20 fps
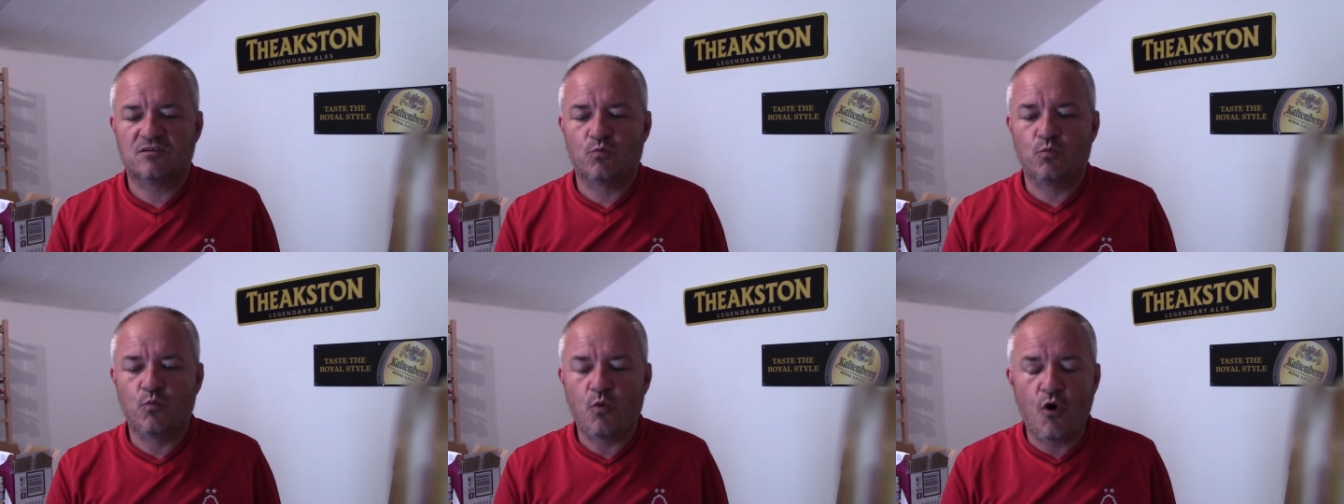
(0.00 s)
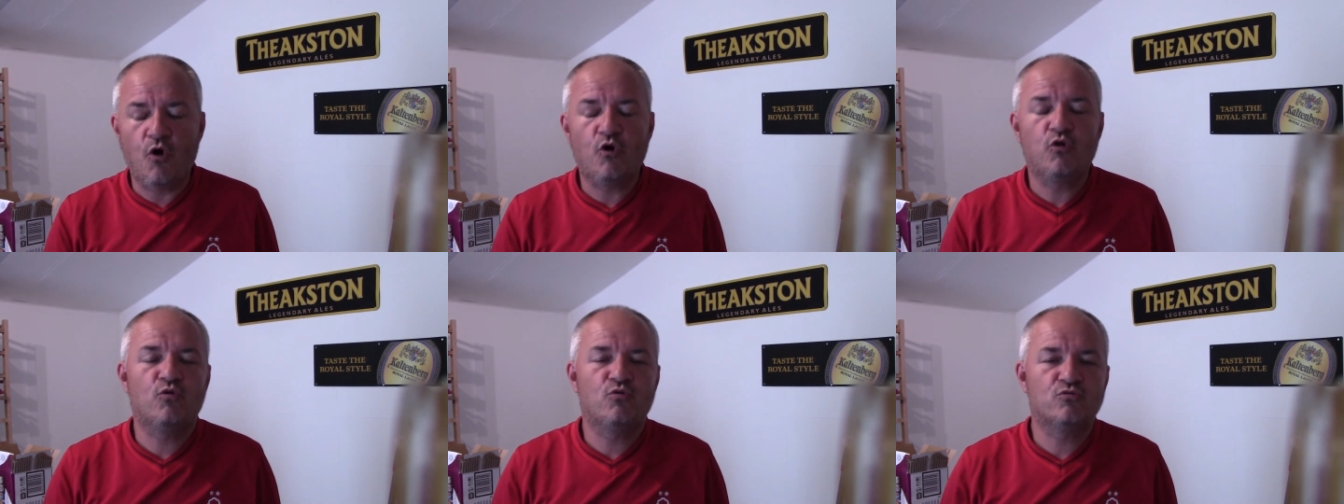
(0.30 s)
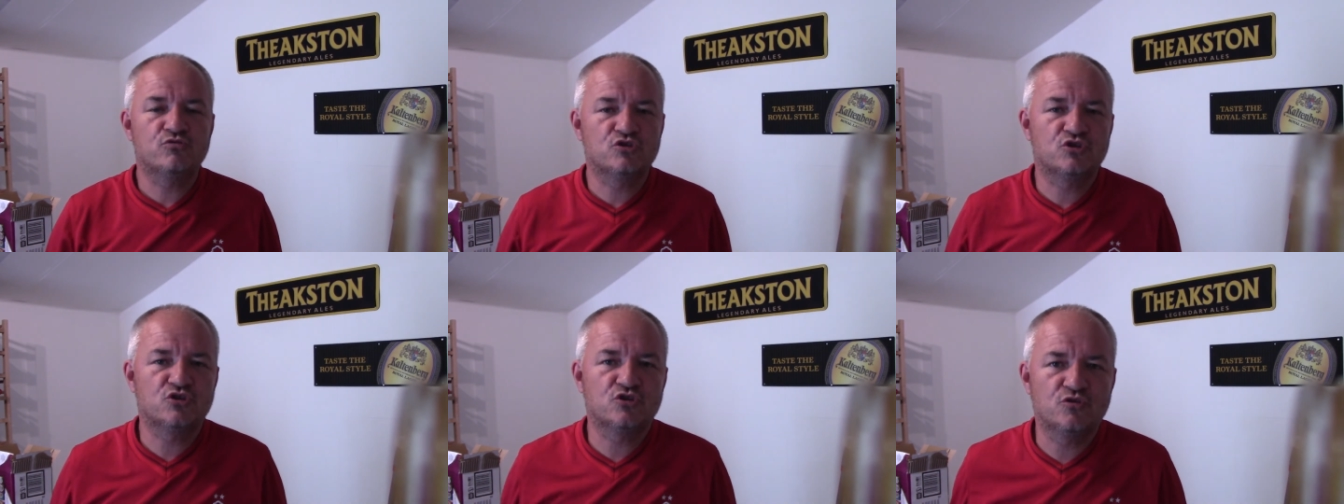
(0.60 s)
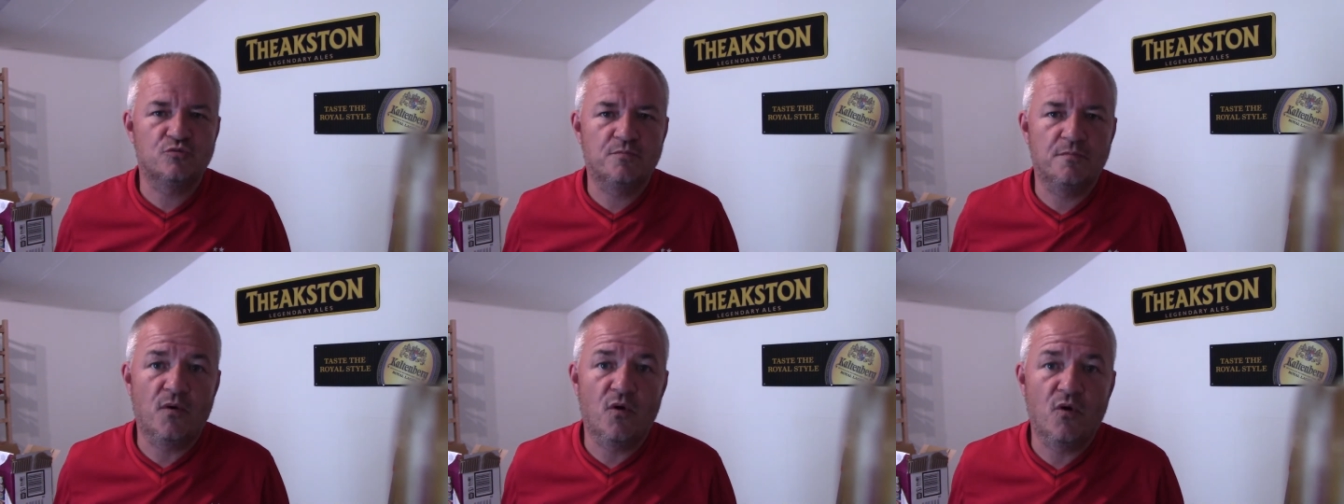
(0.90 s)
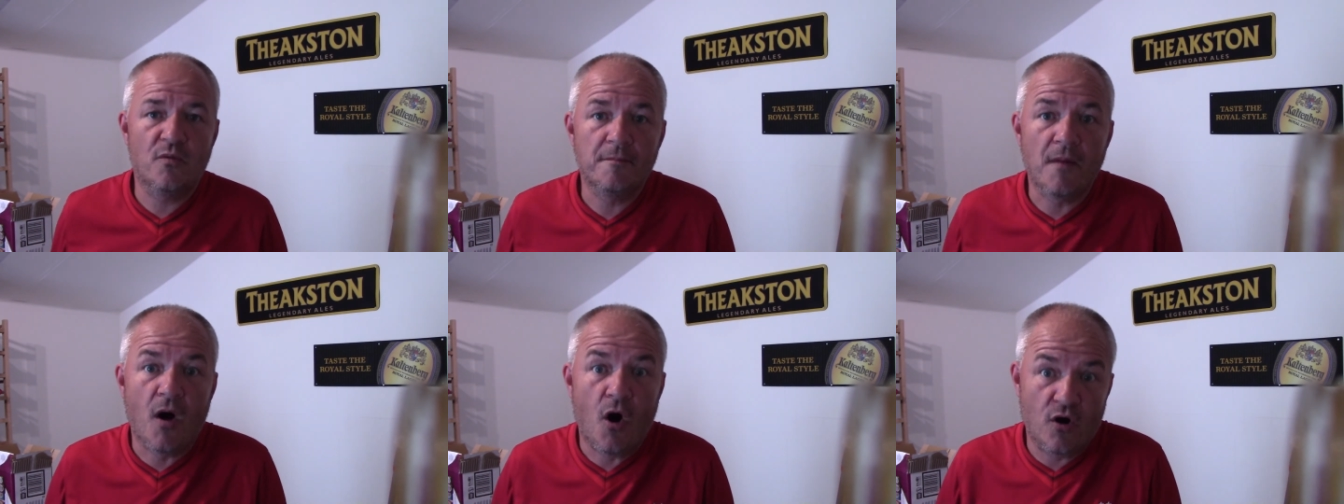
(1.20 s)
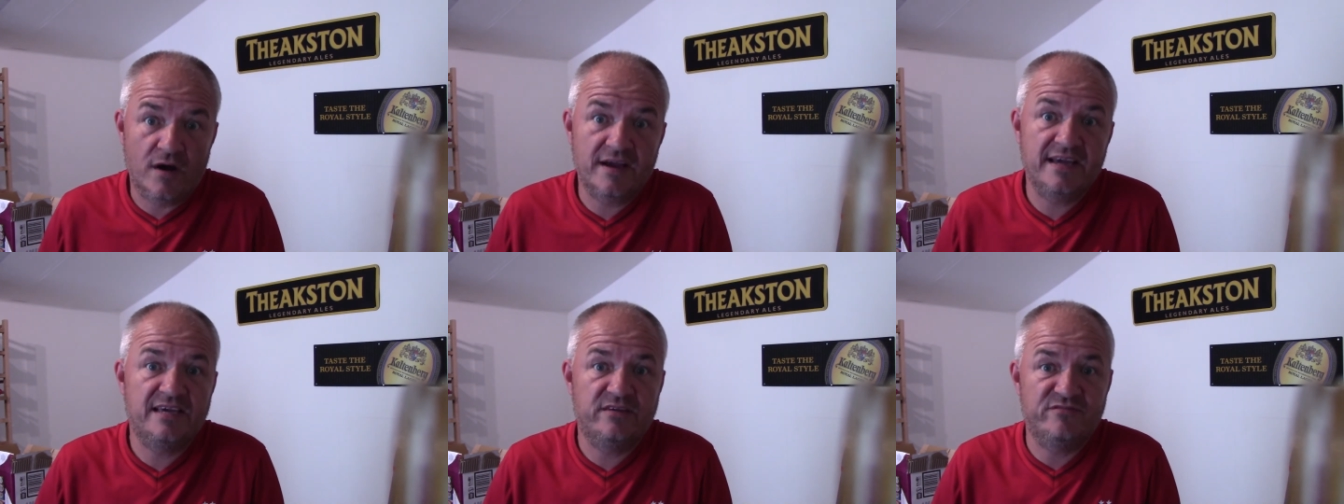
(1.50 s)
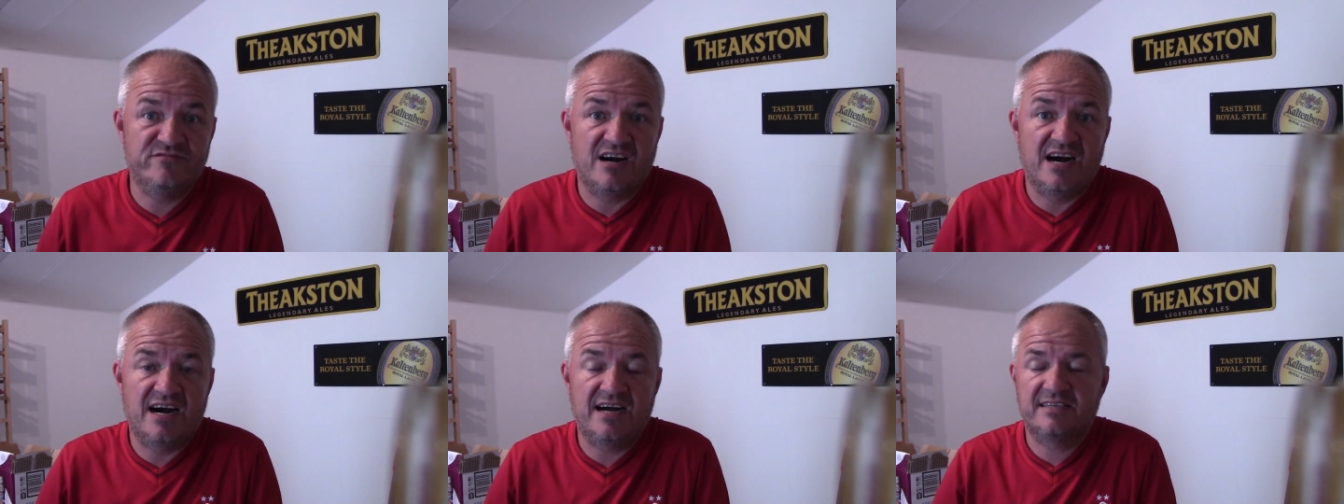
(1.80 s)
one or two more marquee
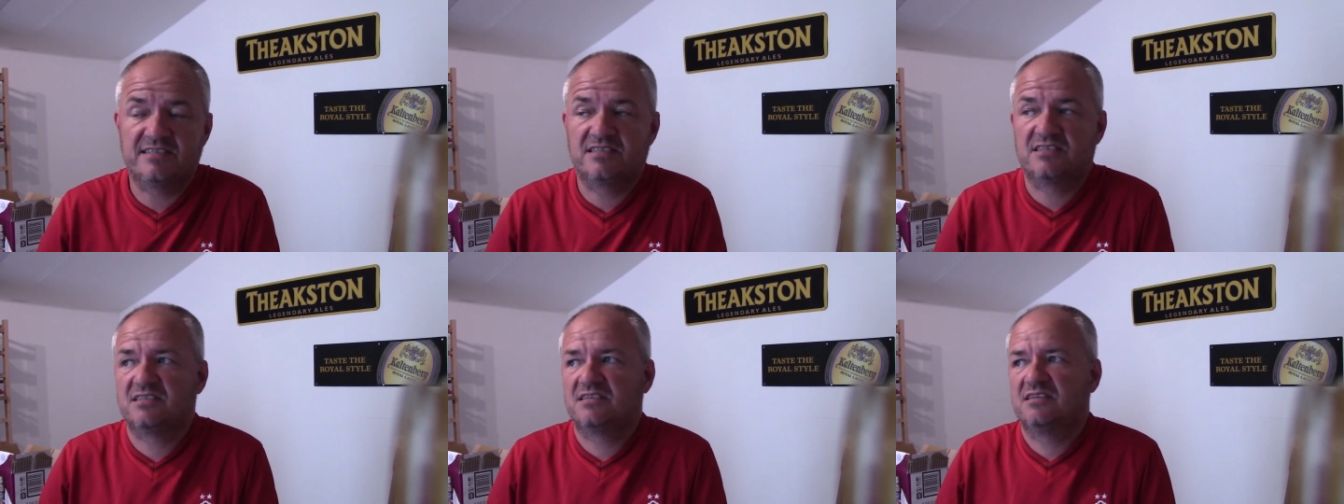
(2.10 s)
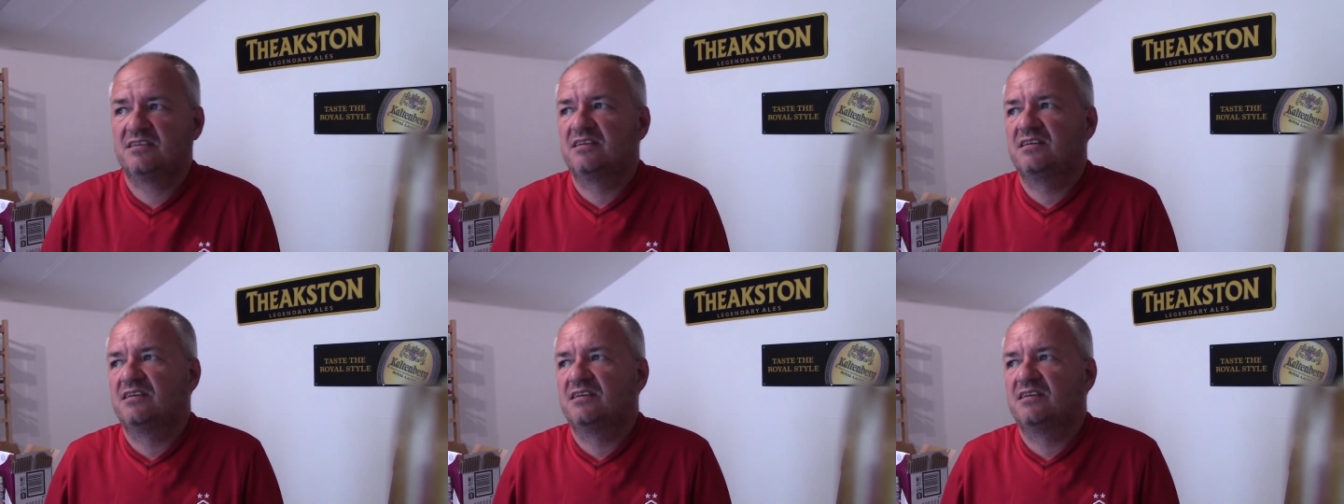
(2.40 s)
rides.